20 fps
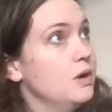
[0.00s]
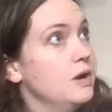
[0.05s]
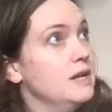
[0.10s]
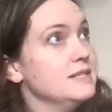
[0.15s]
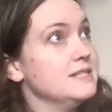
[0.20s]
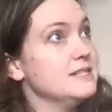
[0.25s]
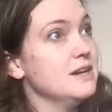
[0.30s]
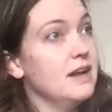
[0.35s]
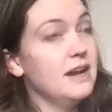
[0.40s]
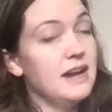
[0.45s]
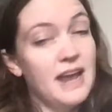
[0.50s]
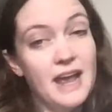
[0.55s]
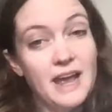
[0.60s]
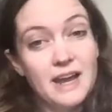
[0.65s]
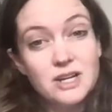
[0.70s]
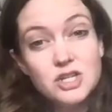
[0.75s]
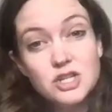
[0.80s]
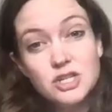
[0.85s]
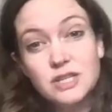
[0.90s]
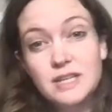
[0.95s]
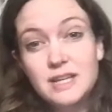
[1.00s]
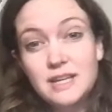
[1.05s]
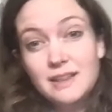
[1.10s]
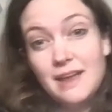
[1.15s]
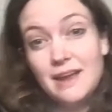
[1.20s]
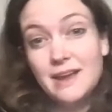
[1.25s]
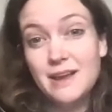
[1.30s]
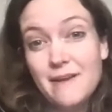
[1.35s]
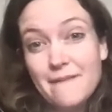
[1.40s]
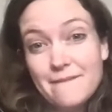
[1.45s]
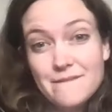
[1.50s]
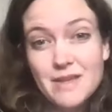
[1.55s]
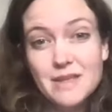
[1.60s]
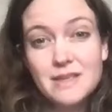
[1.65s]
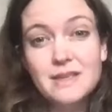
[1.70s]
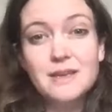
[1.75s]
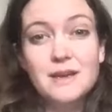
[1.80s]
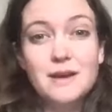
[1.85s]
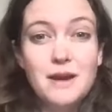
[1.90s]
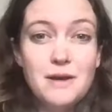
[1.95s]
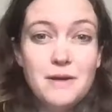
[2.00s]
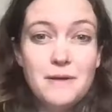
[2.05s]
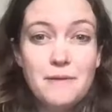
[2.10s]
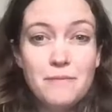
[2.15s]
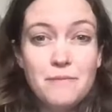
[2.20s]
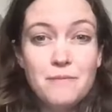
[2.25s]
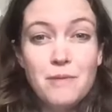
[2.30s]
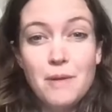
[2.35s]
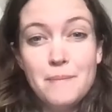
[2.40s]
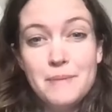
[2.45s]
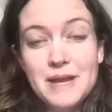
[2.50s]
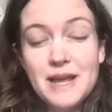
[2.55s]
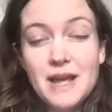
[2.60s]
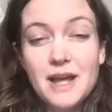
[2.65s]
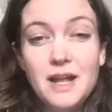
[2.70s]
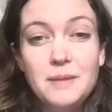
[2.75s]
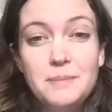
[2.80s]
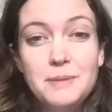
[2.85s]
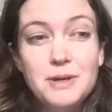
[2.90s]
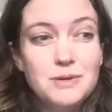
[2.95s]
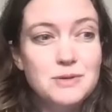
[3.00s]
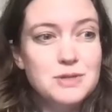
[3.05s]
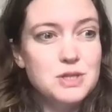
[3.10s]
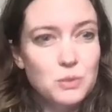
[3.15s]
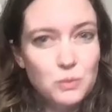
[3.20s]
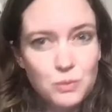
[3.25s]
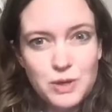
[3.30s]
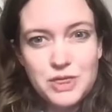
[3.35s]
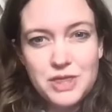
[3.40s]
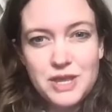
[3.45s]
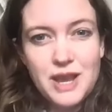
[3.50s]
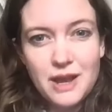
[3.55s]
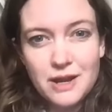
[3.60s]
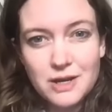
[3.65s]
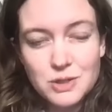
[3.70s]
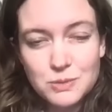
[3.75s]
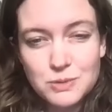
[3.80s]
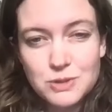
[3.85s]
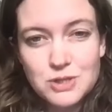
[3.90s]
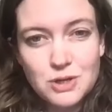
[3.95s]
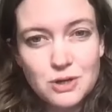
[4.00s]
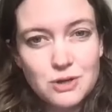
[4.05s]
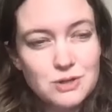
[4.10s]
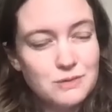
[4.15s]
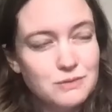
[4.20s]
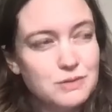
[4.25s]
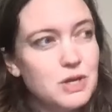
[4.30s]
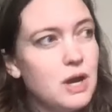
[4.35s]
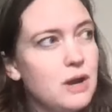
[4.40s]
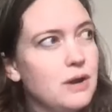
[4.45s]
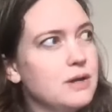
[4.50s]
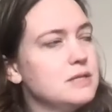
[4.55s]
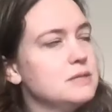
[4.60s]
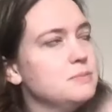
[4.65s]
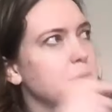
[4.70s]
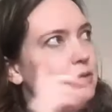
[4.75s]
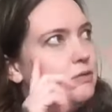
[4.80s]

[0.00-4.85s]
It's not actually like rubbing elbows with the actual stars of Taurus,